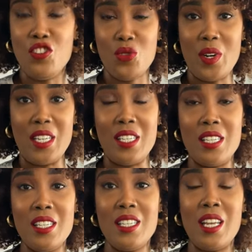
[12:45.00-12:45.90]

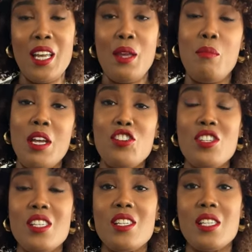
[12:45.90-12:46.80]
Dresses, make
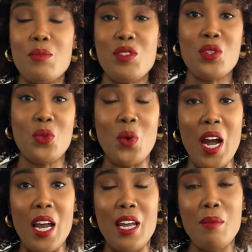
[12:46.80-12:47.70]
sure to
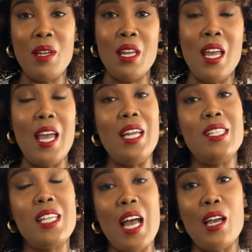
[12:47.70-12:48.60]
subscribe
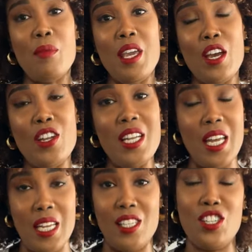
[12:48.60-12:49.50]
and tag me on
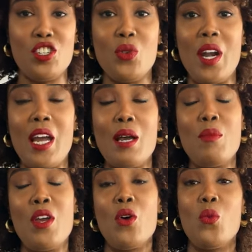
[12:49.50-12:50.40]

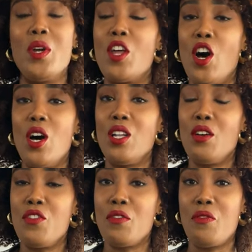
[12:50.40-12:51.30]
Instagram with all
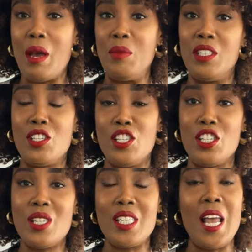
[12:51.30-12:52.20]
of your fabulous
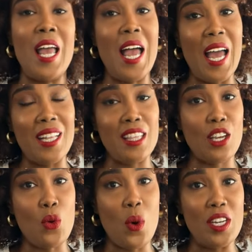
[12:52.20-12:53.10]
looks at the
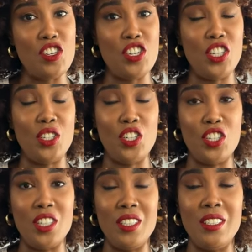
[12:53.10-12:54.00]
Quaintrelle
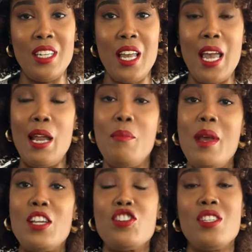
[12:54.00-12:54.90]
girl, and
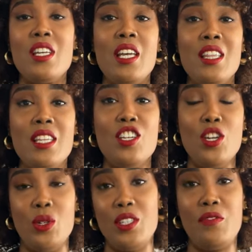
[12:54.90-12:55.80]
make sure to hit the
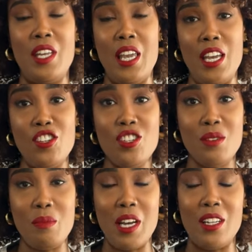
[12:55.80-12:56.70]

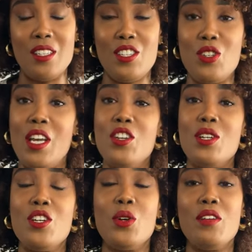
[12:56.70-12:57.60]
notification bell so that
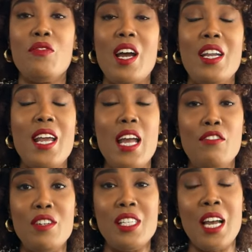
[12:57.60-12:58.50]
you're notified
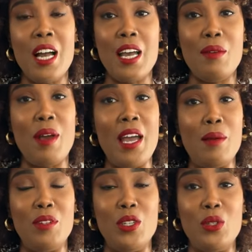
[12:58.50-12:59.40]
every time I
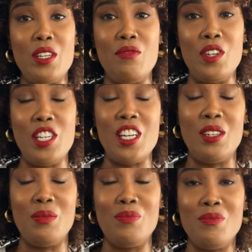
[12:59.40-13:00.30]
upload a video.